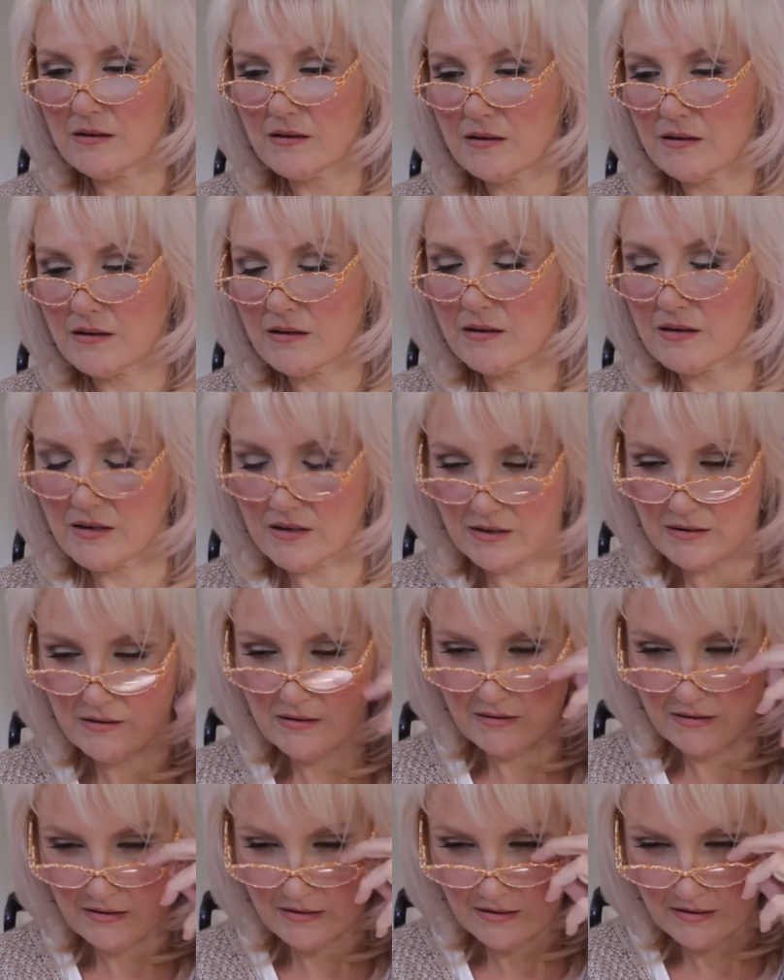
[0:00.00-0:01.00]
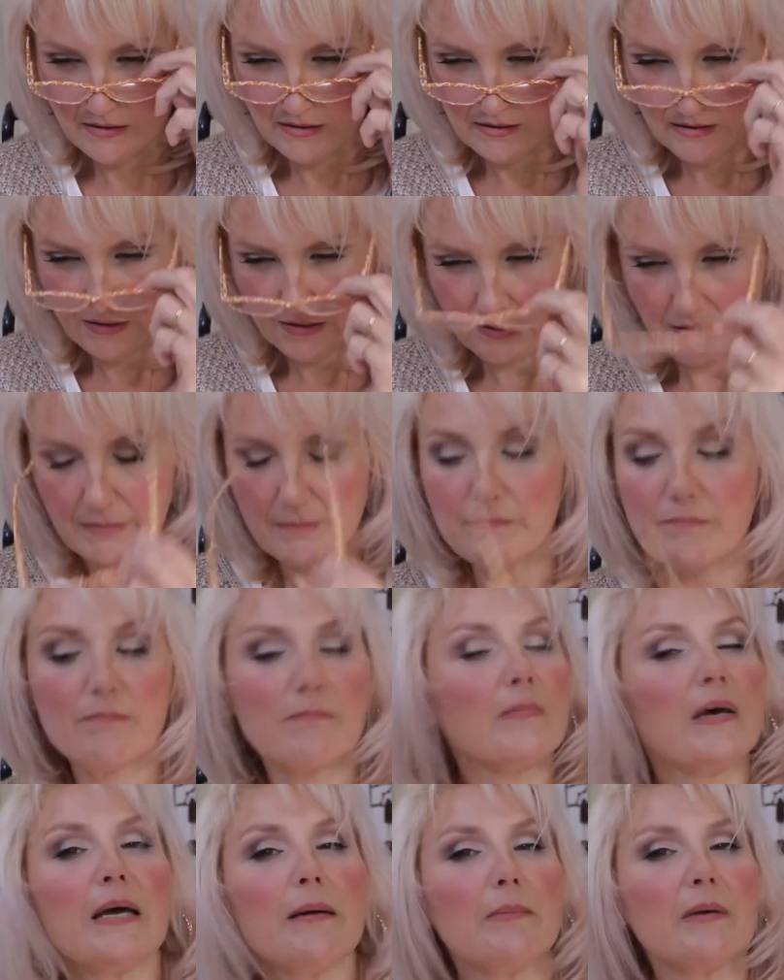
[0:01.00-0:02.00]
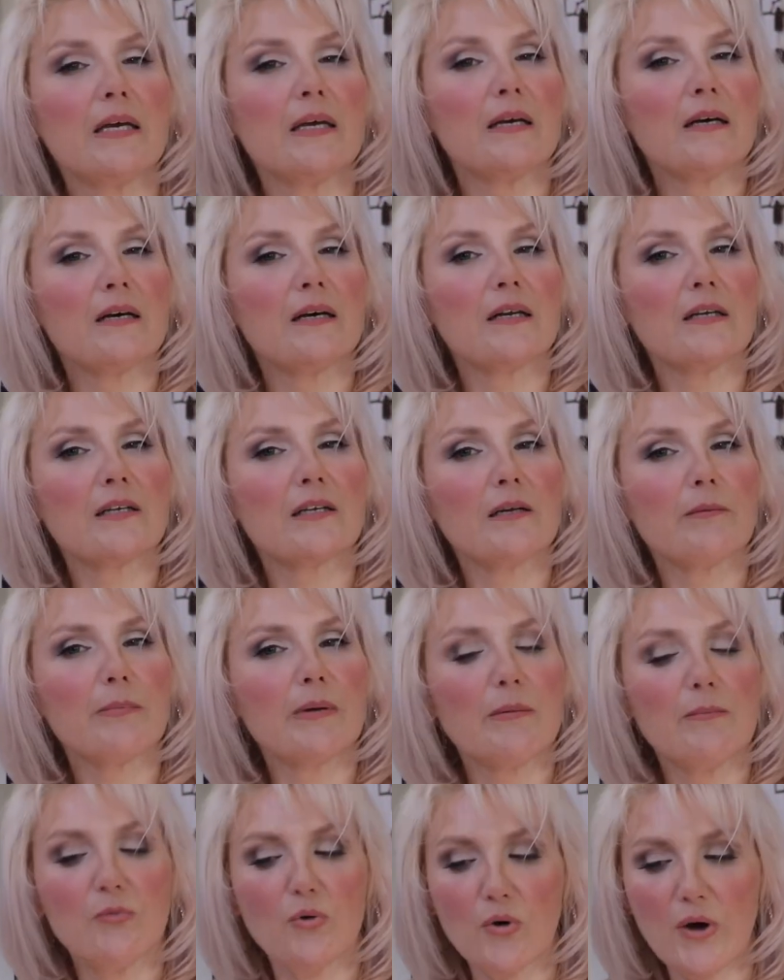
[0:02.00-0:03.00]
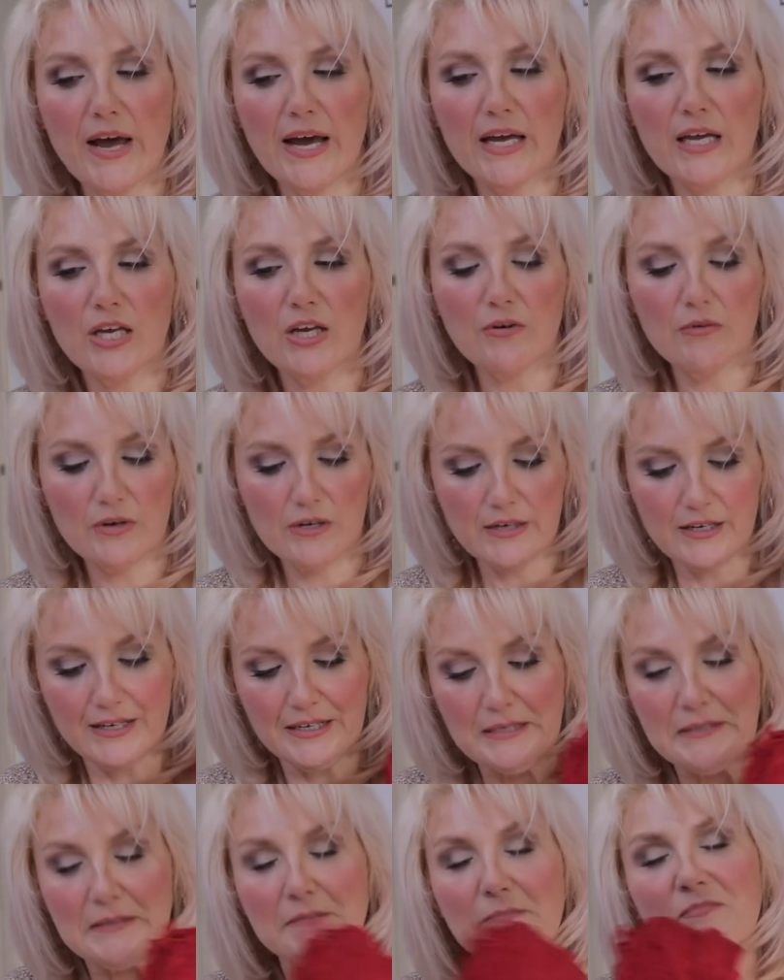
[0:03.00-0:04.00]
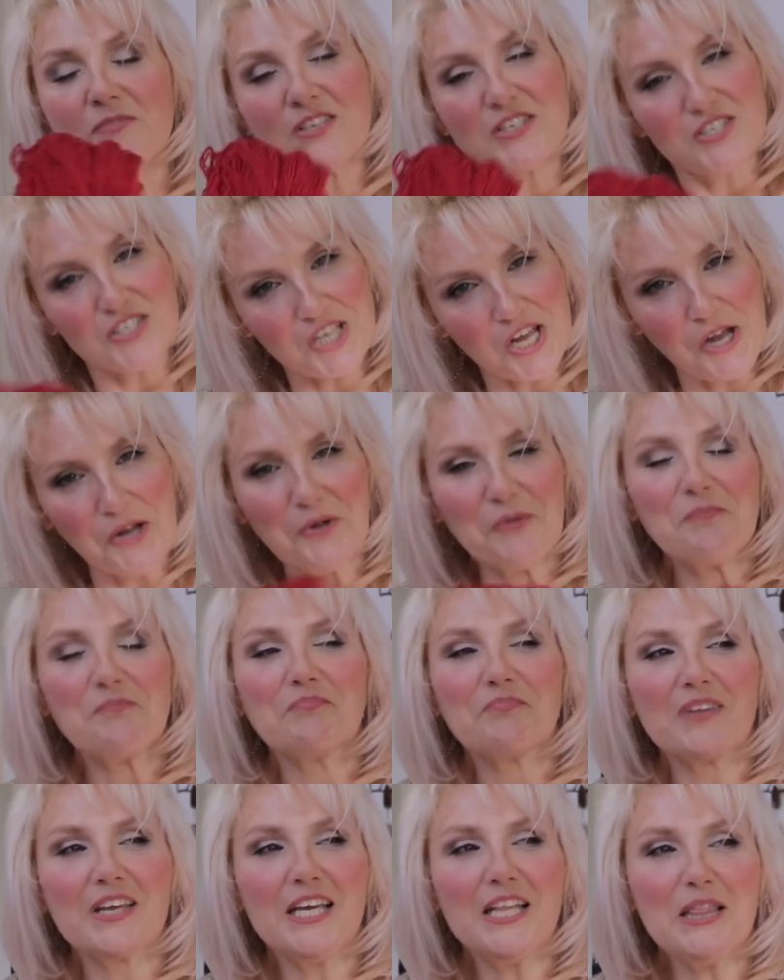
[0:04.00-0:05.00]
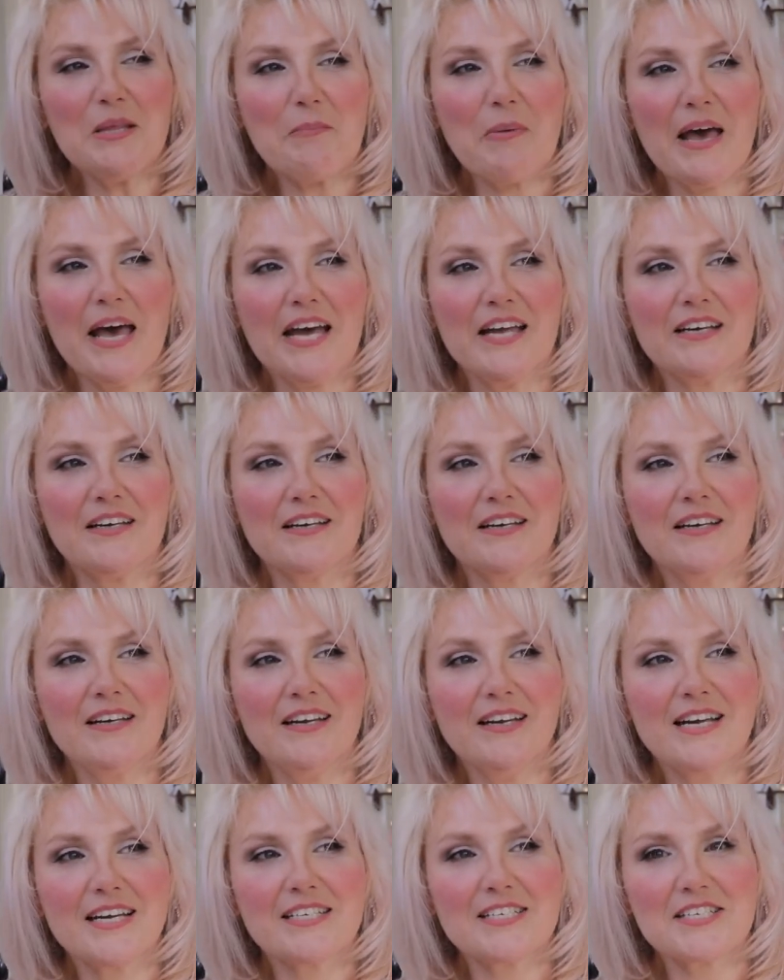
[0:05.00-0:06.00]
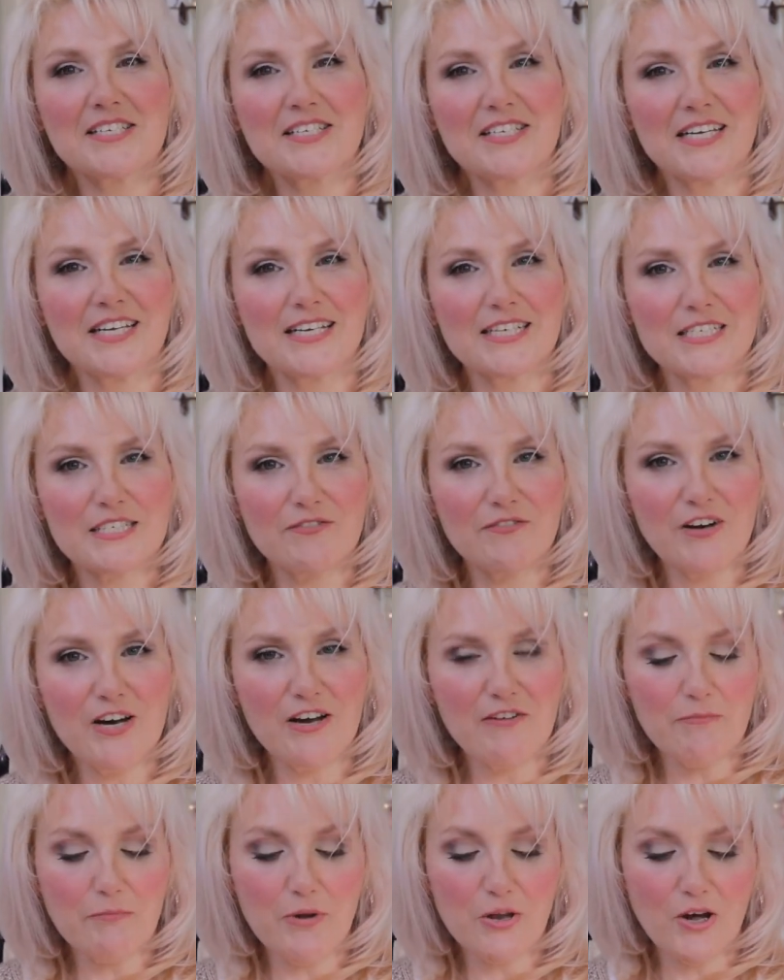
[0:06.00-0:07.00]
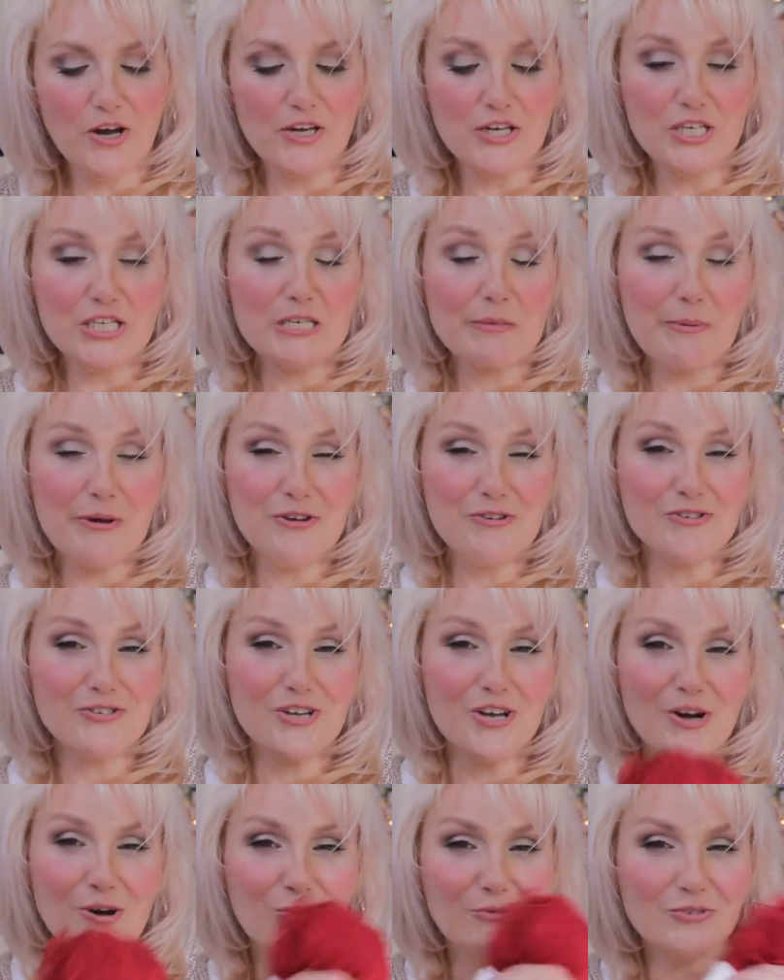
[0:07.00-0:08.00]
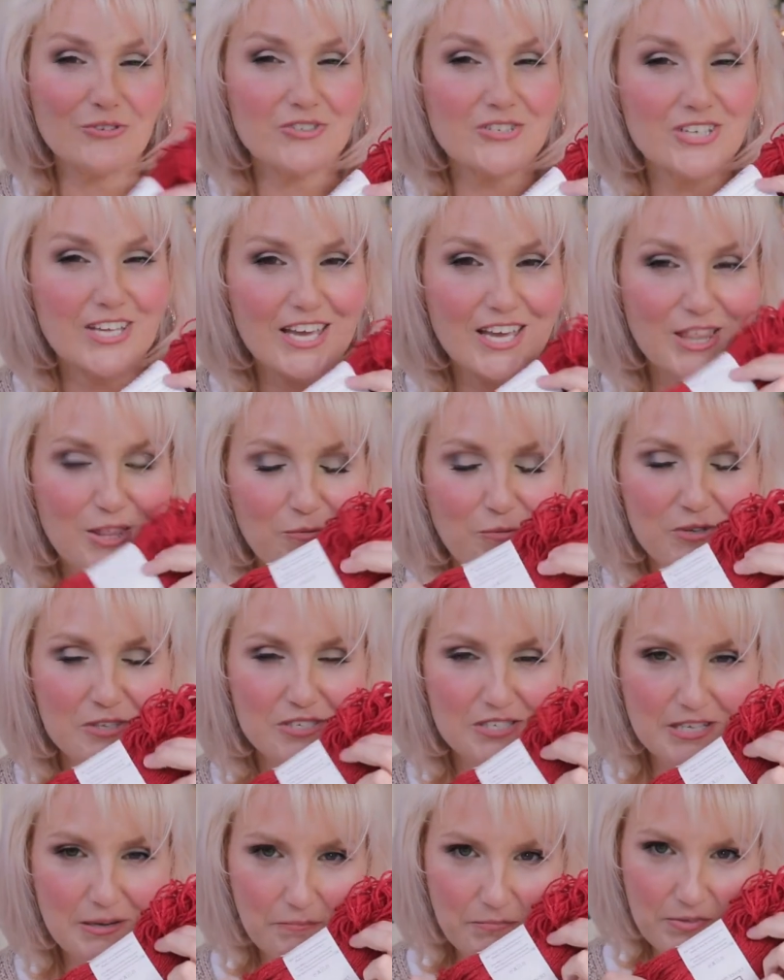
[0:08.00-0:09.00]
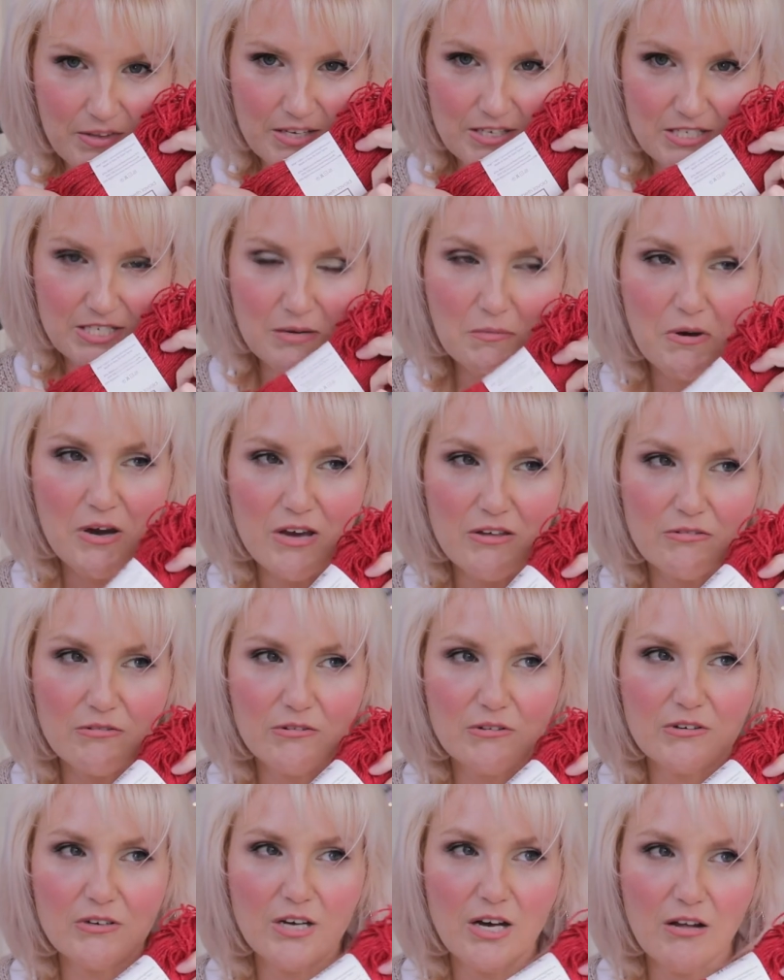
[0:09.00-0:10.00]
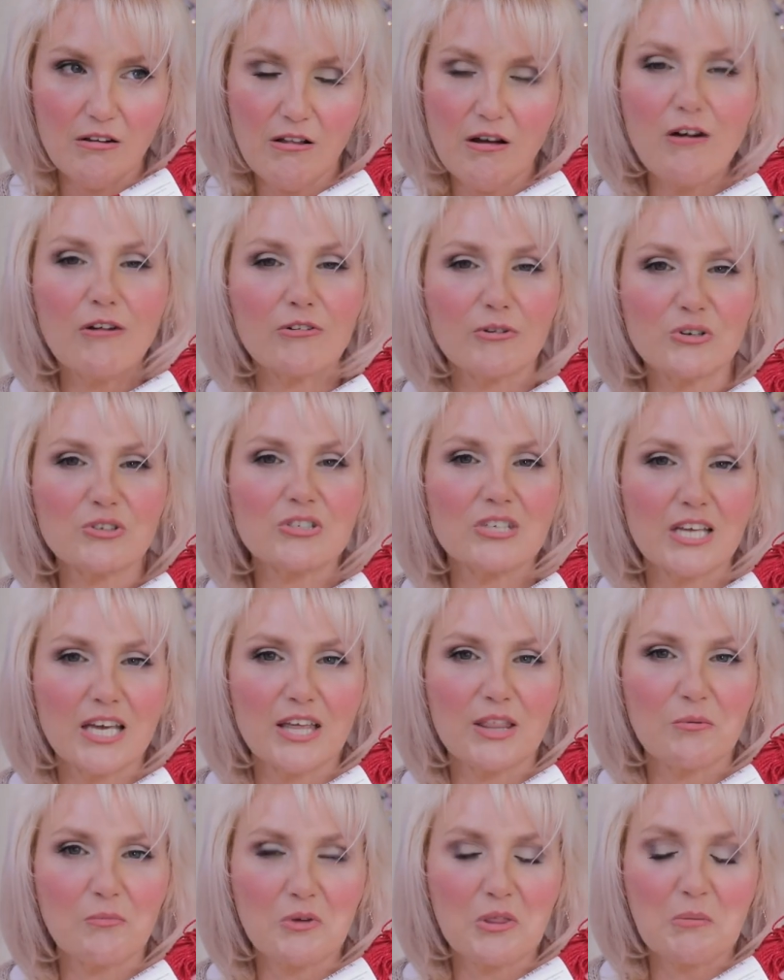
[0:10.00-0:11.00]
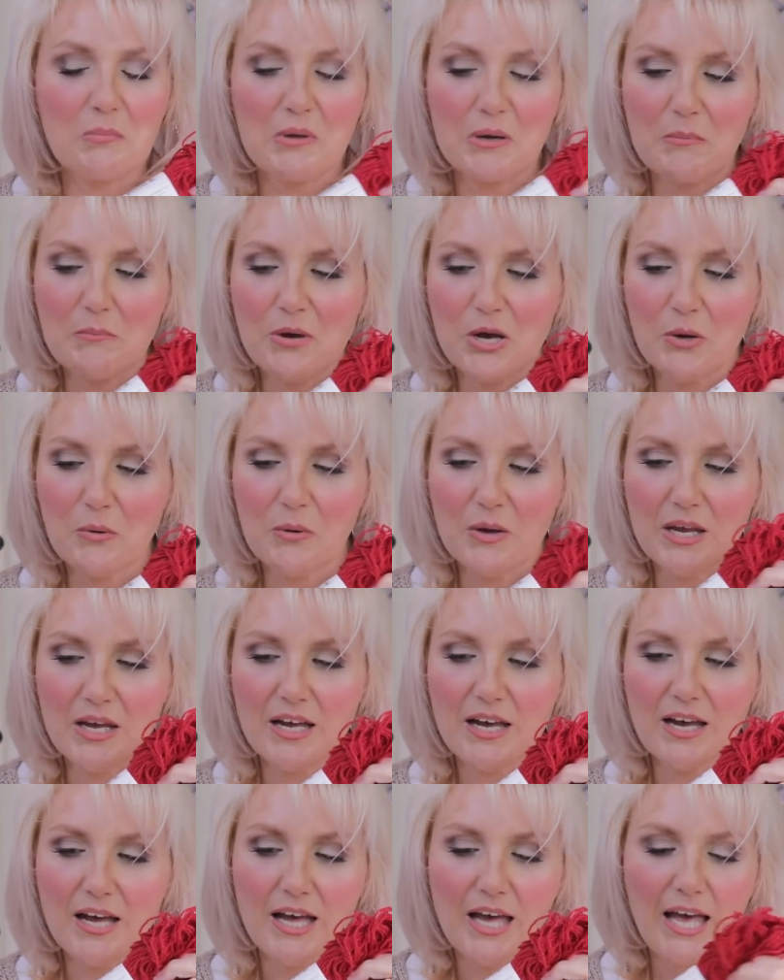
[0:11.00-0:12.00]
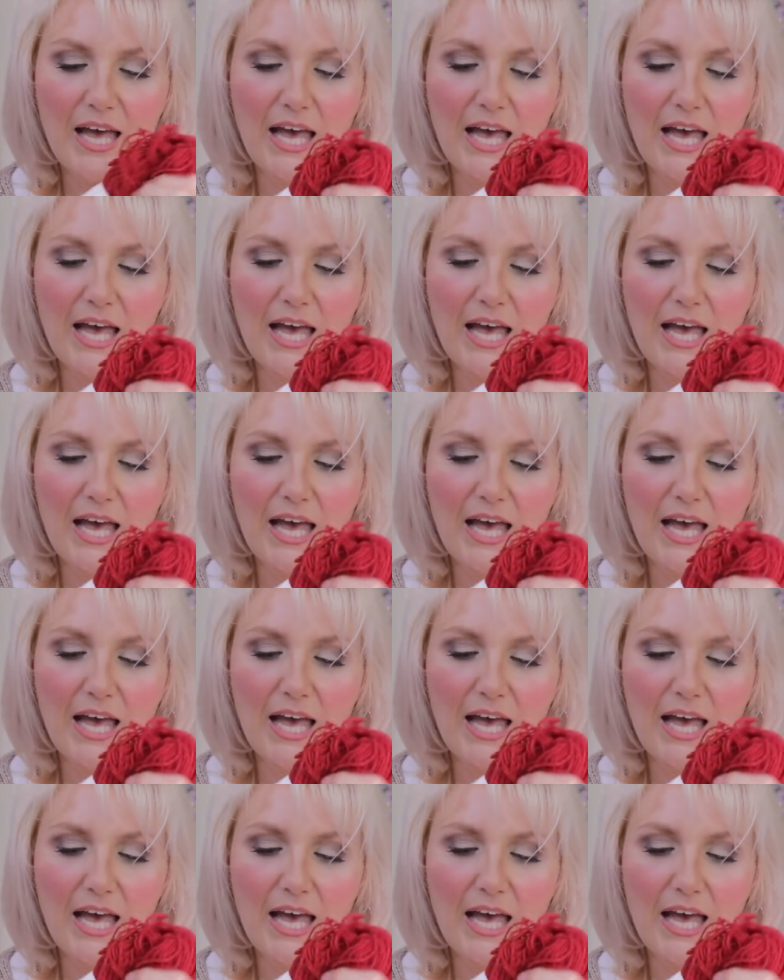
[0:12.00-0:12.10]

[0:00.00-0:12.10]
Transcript: yeah, maybe a little bit more accurate. So in the pattern, as I said, it's 5-ply, and you're supposed to hold it together with something. So I thought I'll hold it together with a bit of mohair.